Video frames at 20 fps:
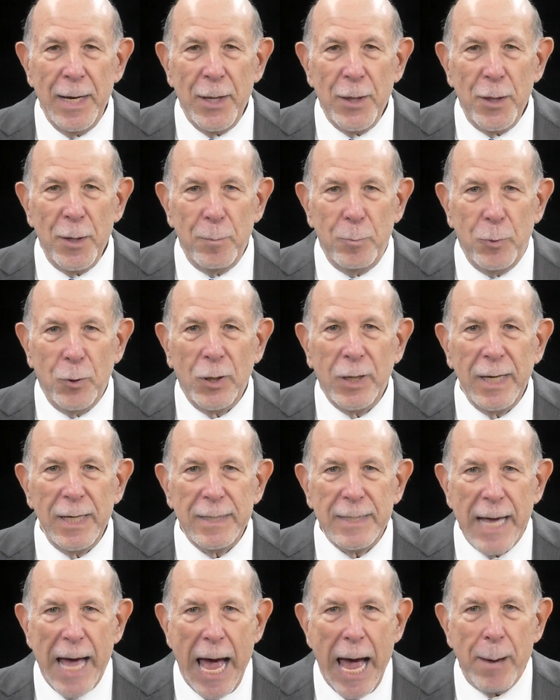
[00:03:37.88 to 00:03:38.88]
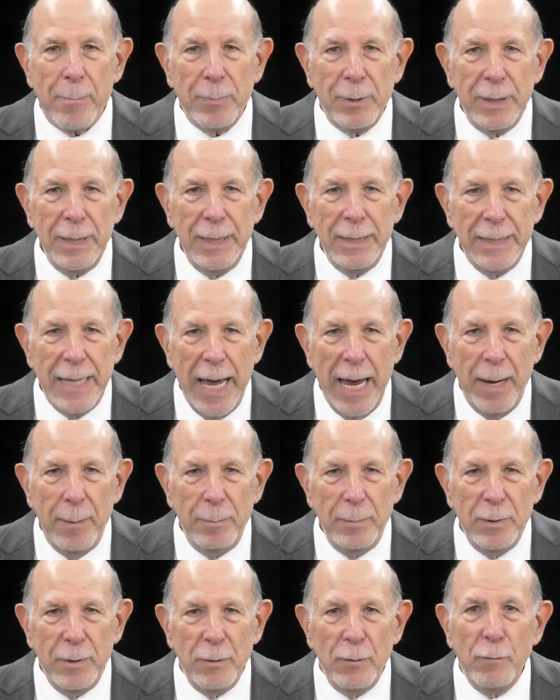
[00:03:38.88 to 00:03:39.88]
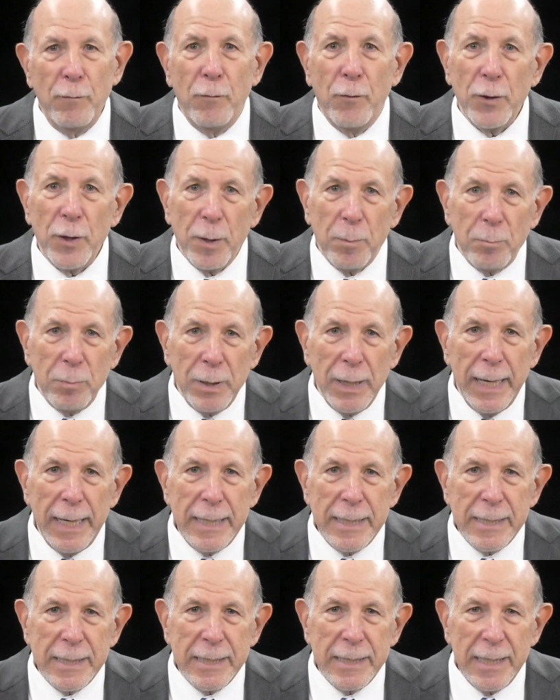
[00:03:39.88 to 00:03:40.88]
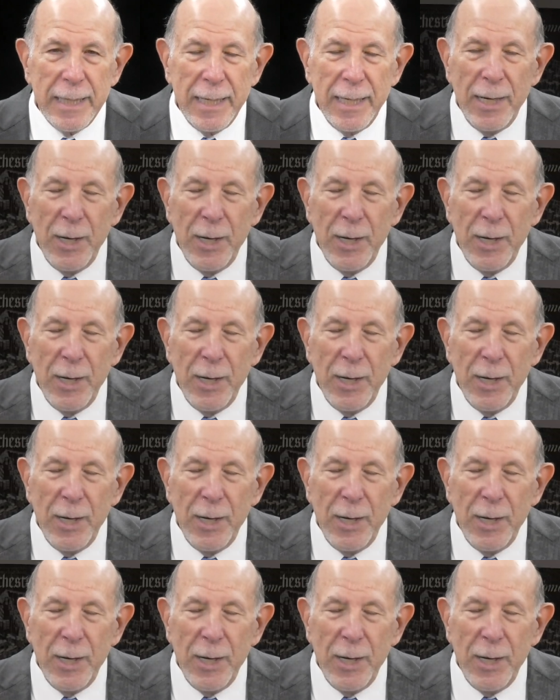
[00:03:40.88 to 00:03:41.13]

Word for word: The book is aptly named for the place